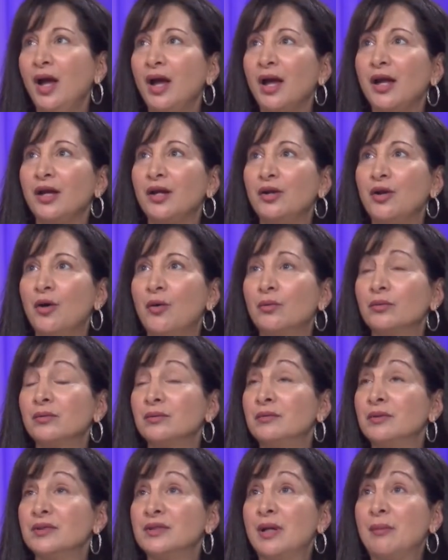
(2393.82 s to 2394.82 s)
yeah. you know,
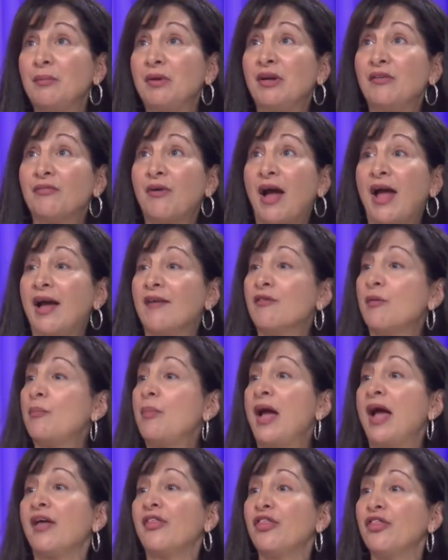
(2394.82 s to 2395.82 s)
does that mean if I have a
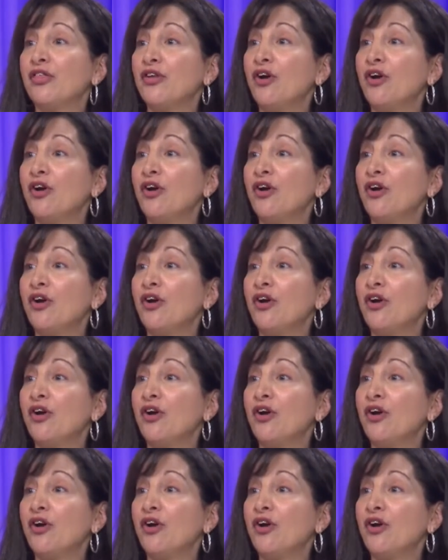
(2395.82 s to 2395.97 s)
bad